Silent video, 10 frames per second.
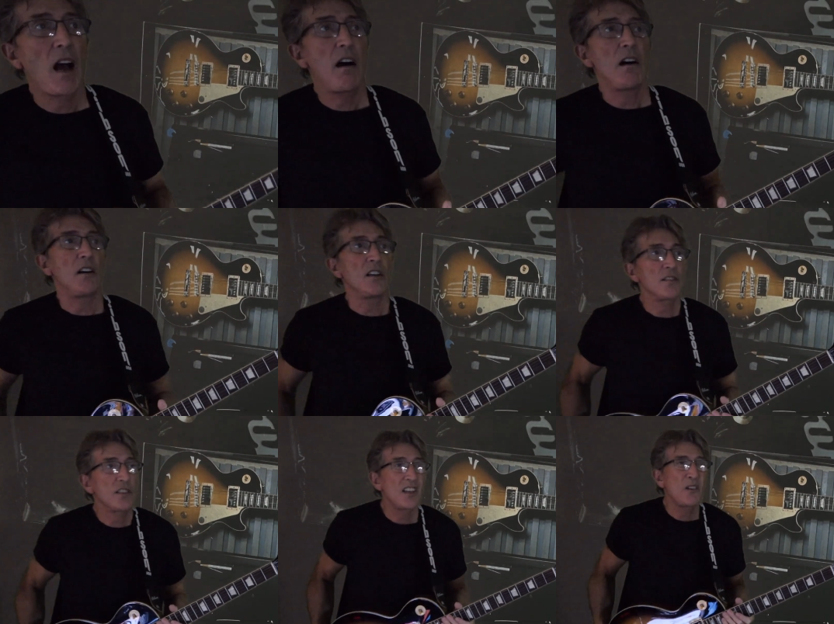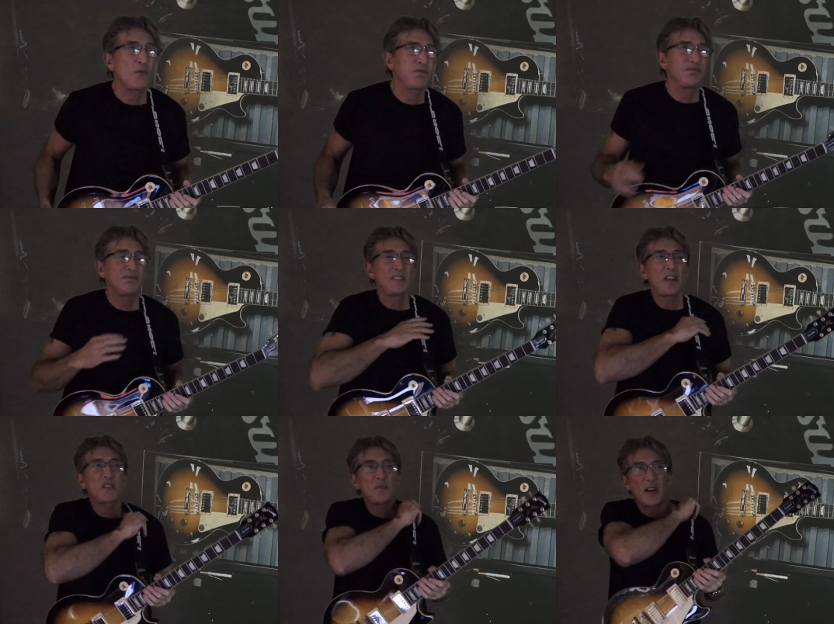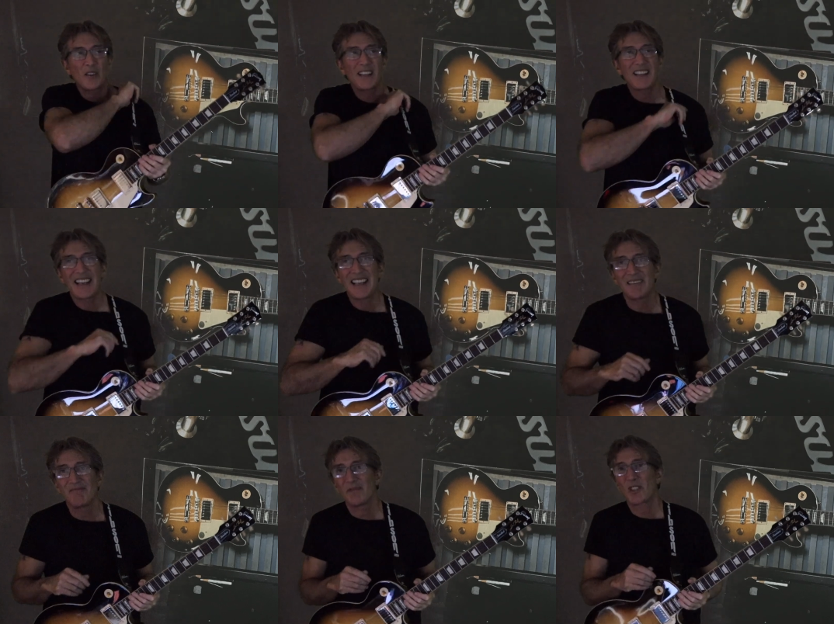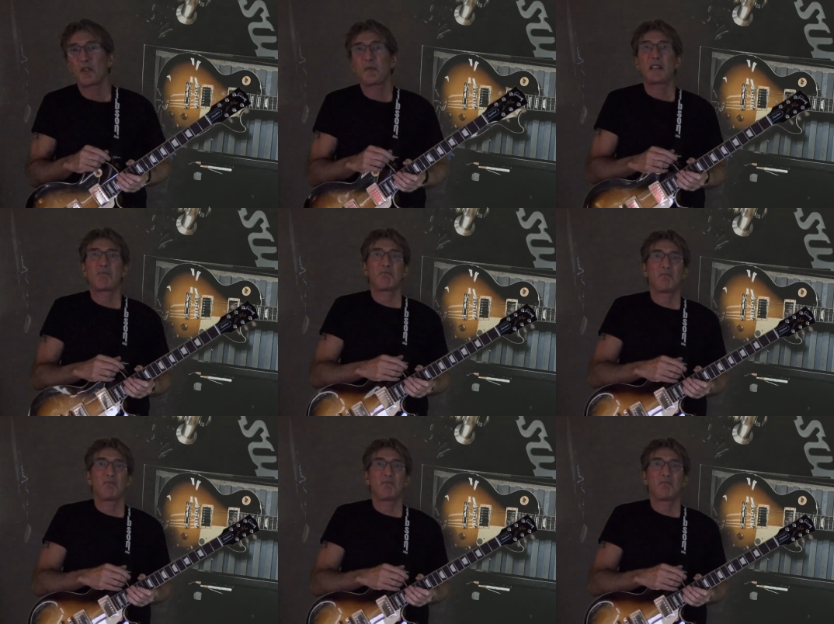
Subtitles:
are, so, used market, again, it's going to be...